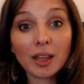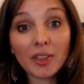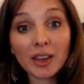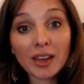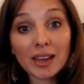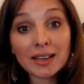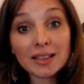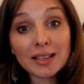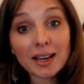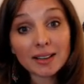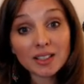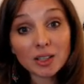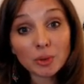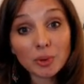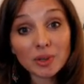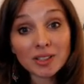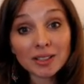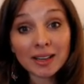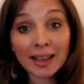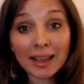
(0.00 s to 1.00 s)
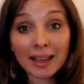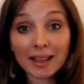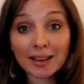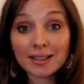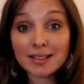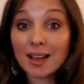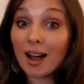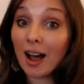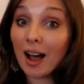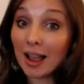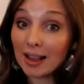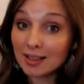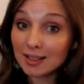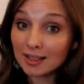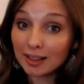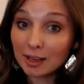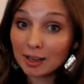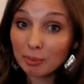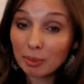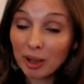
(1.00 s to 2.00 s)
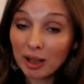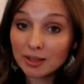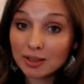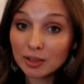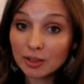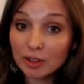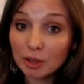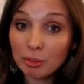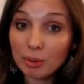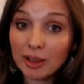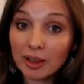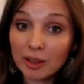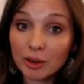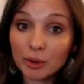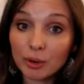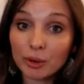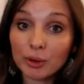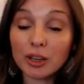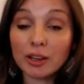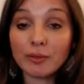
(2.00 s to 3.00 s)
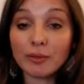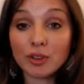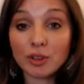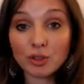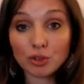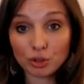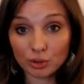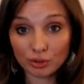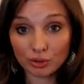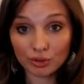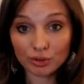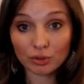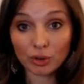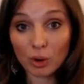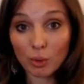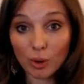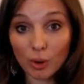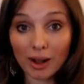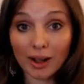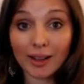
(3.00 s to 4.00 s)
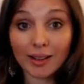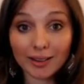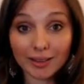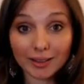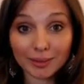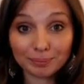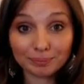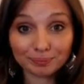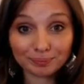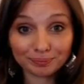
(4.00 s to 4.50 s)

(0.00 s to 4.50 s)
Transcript: The conductor was on hand to isolate parts on the piano if the students required it.